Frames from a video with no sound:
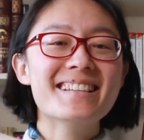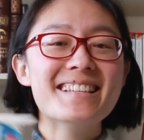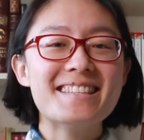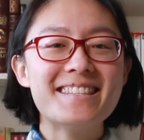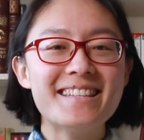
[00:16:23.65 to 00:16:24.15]

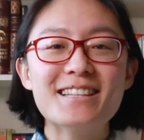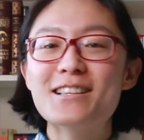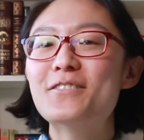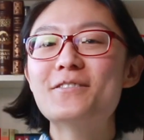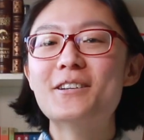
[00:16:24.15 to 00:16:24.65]
City
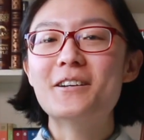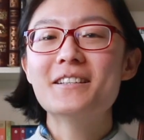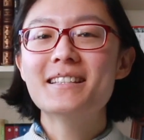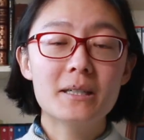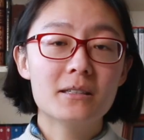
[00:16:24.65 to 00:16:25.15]
of
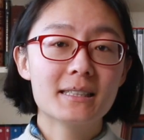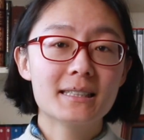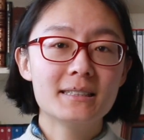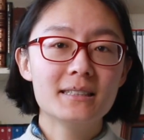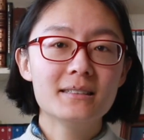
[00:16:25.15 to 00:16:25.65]
God by
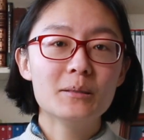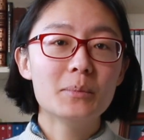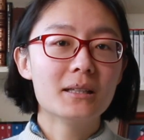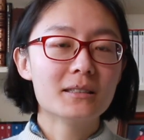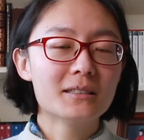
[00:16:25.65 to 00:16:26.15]
Augustine. It
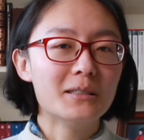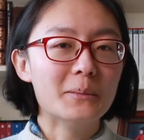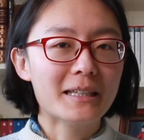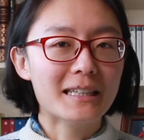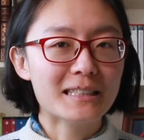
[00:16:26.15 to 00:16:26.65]
belongs to
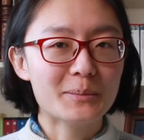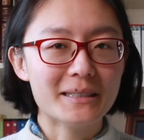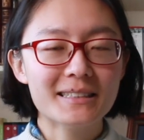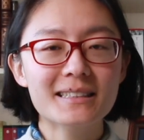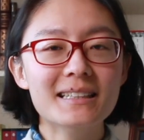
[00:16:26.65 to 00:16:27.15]
my
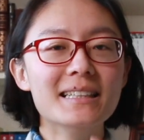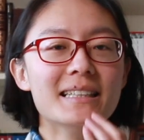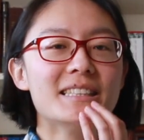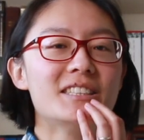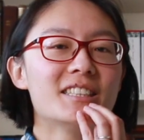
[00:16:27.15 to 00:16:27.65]
husband.
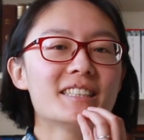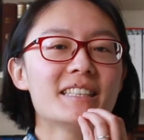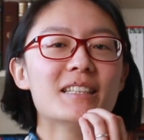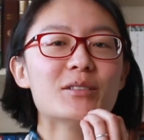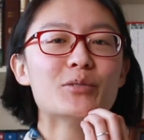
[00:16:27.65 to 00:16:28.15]
It's just
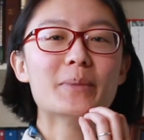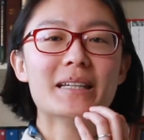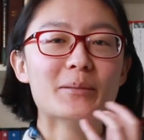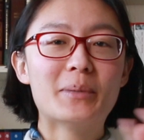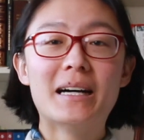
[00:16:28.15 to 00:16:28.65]
here to
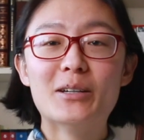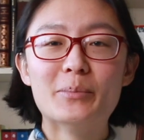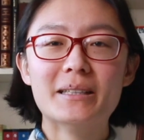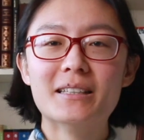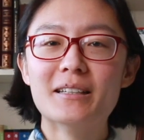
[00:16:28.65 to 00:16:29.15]
make the pile
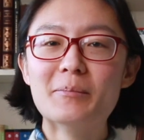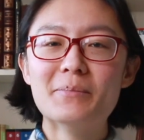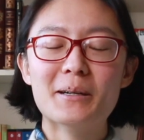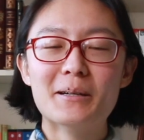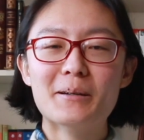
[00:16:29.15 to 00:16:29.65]
bigger.
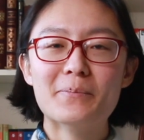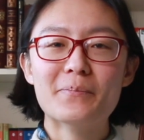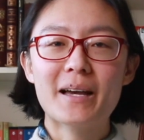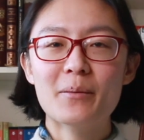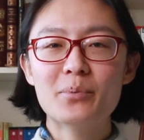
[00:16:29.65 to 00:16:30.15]

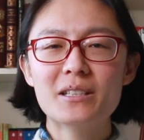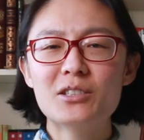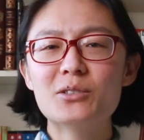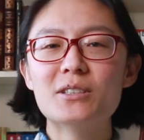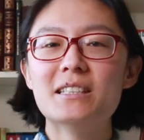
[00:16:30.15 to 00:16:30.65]
I'm pretty
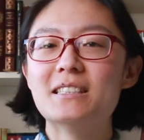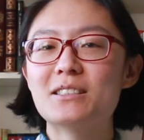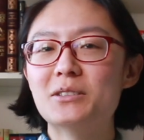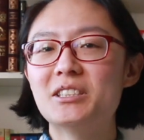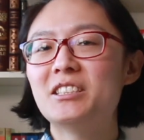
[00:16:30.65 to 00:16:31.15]
sure it's
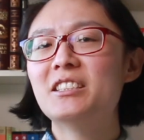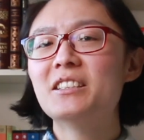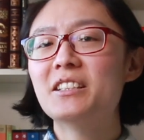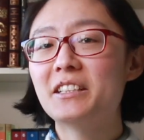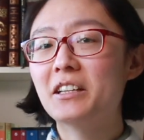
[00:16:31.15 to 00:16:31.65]

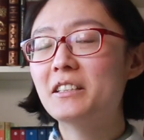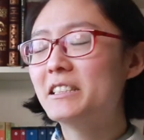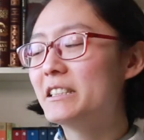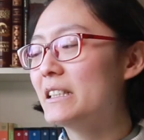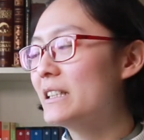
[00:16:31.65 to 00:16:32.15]
Christian
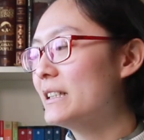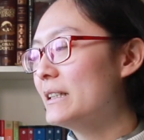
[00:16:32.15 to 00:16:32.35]
theology.